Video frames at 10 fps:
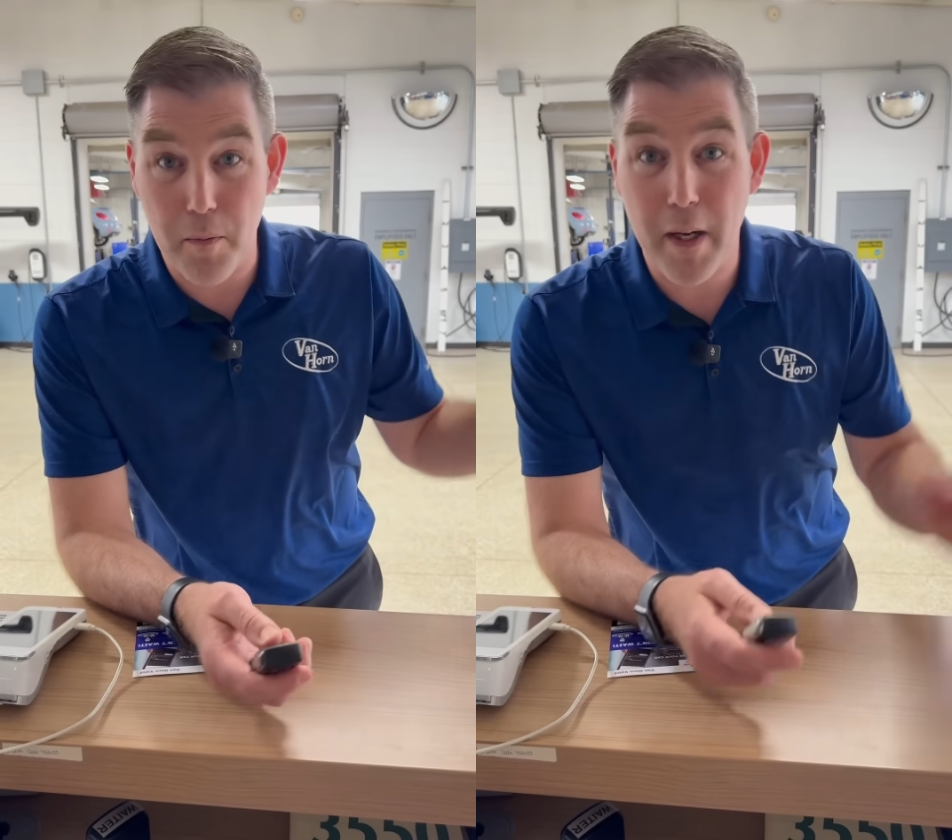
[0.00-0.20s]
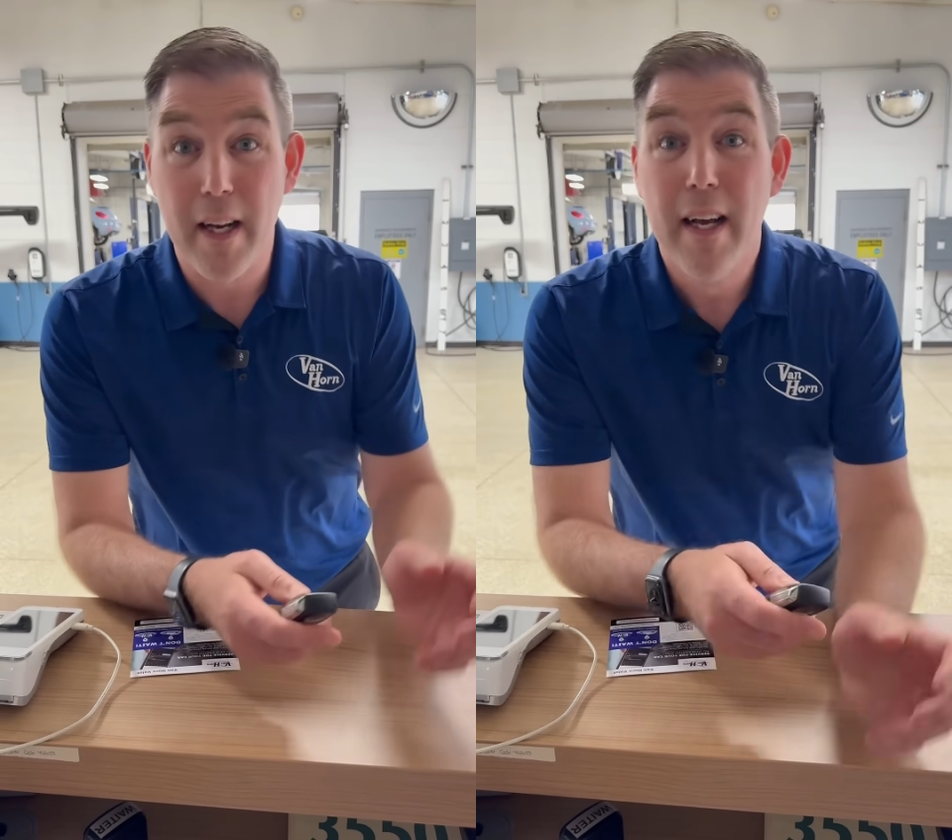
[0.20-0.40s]

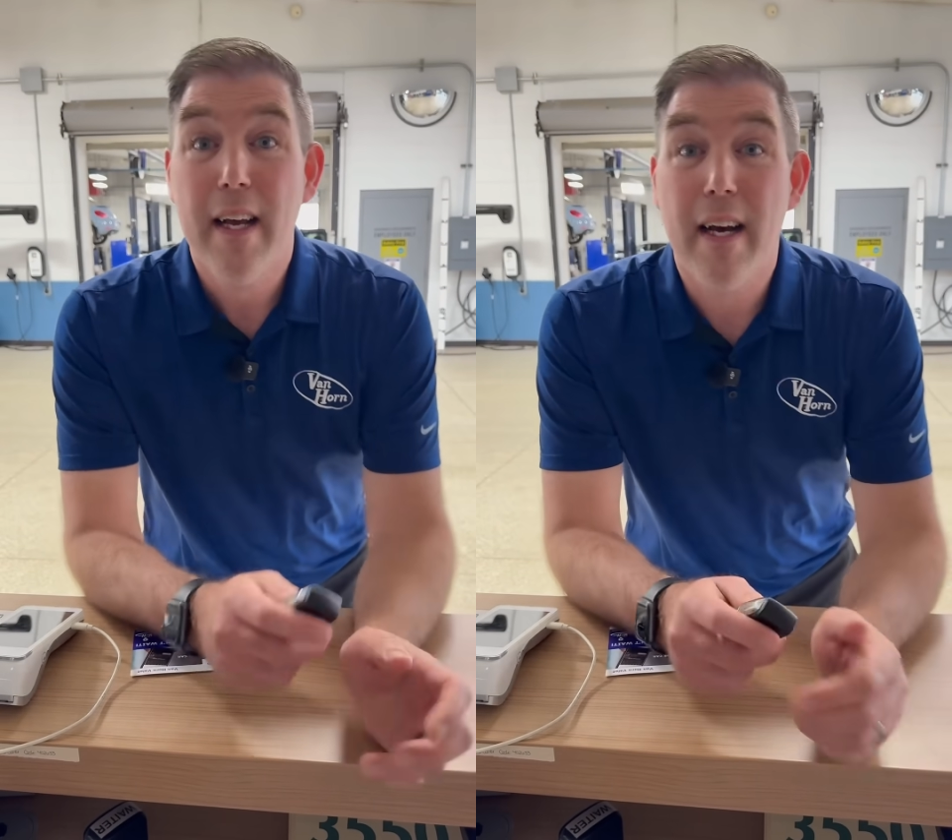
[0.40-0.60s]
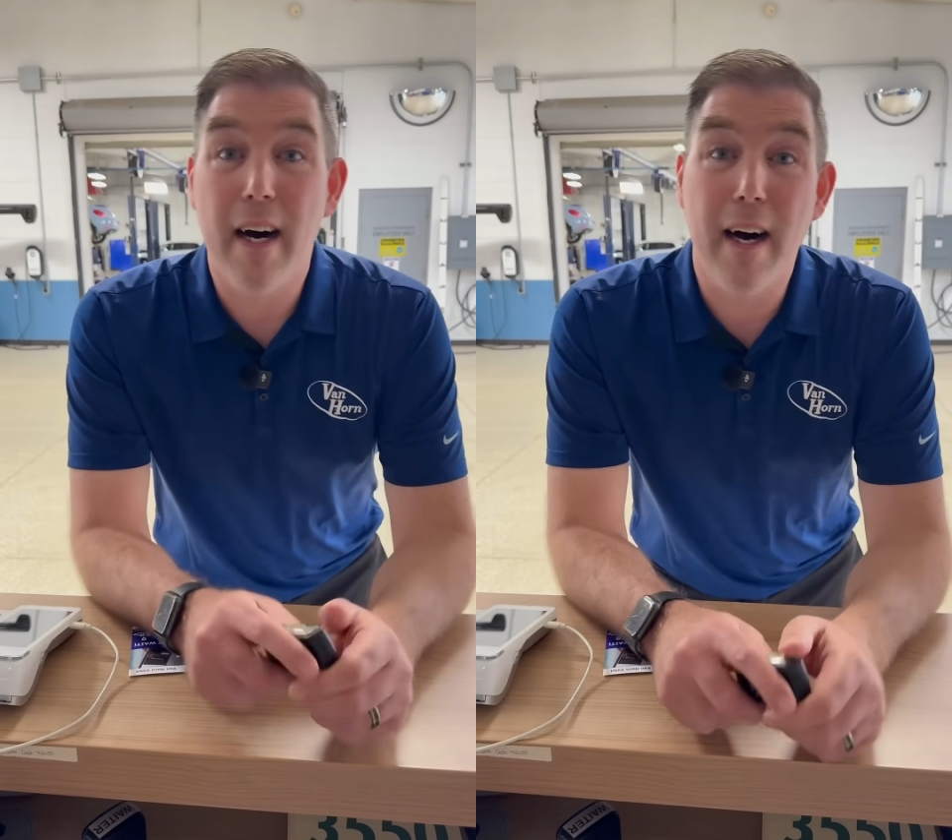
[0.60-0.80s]
But
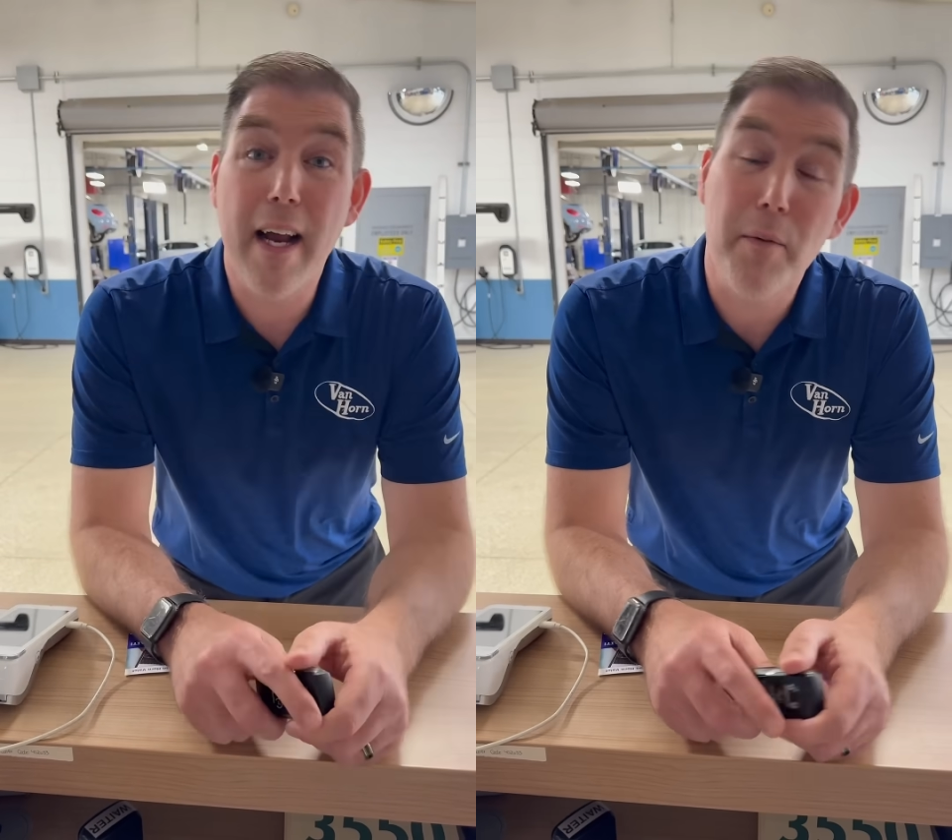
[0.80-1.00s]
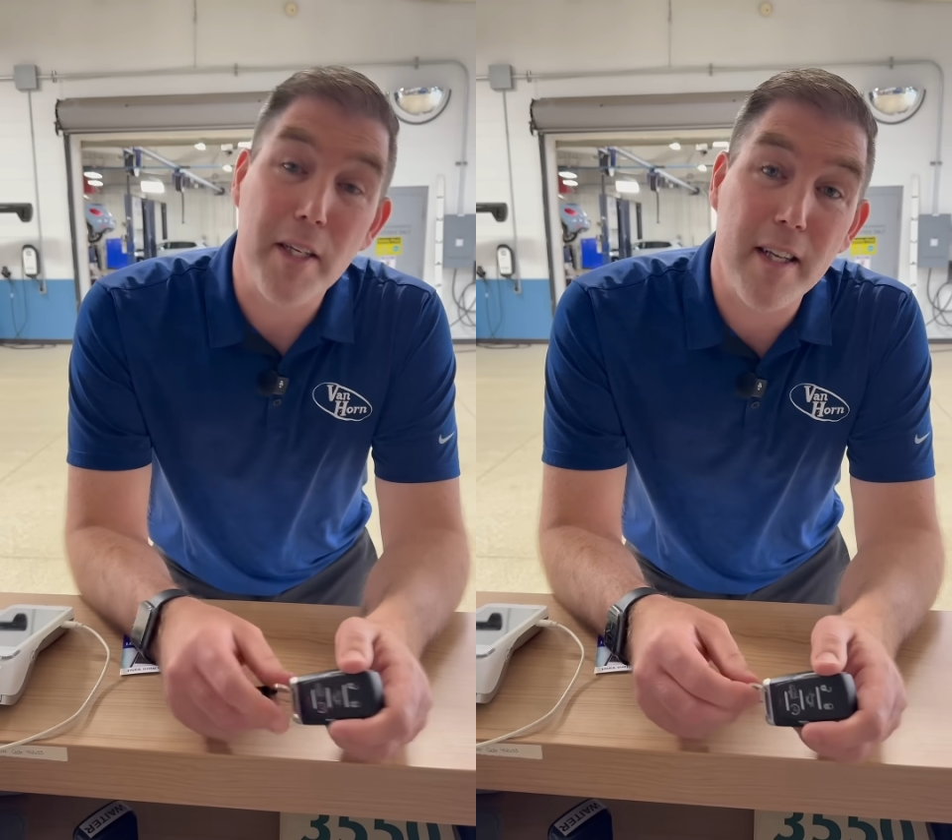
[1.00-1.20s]

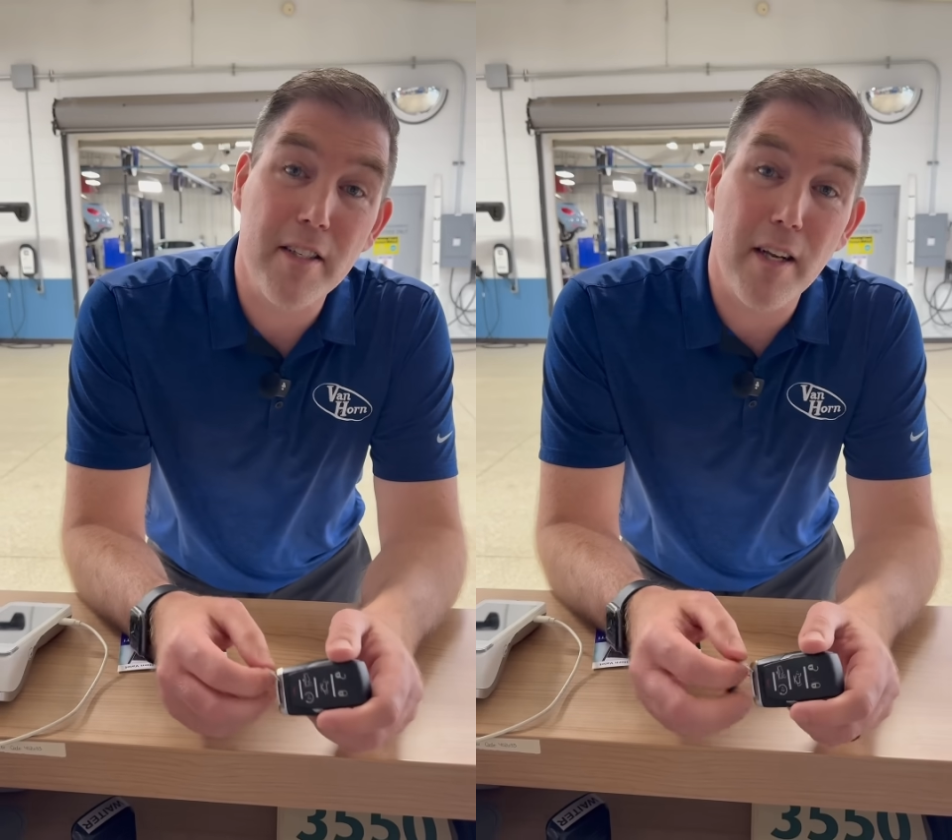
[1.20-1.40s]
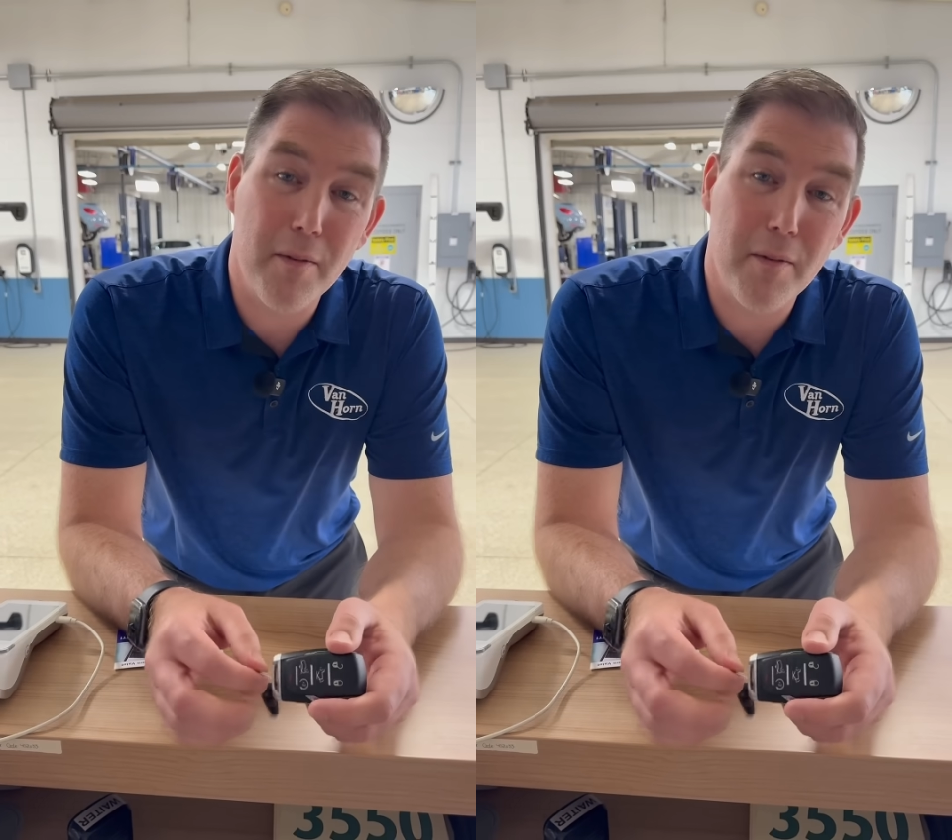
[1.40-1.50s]
anyways, they said it